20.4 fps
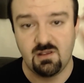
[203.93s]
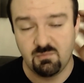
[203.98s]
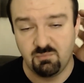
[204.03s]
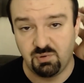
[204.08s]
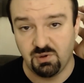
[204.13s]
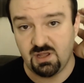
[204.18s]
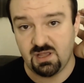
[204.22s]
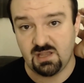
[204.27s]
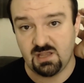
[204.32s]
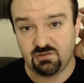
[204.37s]

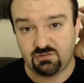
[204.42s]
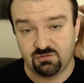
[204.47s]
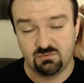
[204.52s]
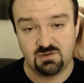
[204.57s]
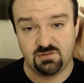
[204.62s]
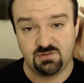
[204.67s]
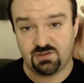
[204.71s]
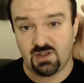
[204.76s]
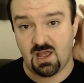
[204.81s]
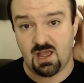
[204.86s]
But as
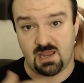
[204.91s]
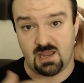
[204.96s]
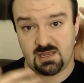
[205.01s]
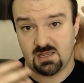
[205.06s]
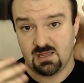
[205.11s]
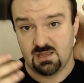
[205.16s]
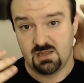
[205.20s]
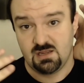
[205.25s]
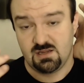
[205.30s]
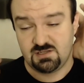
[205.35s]
soon as I
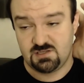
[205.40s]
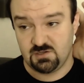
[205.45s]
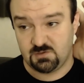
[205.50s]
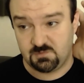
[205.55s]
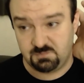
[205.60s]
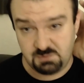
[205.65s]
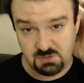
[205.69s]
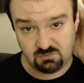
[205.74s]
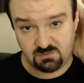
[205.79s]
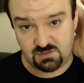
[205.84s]

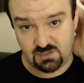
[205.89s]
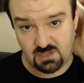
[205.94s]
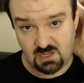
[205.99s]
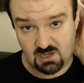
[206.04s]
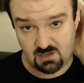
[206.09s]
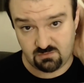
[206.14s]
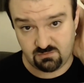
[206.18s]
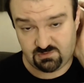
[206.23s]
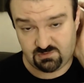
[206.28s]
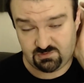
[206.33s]
dispute
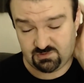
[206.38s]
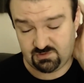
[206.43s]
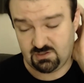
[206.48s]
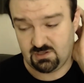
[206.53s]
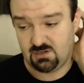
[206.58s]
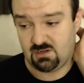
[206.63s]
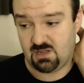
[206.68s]
those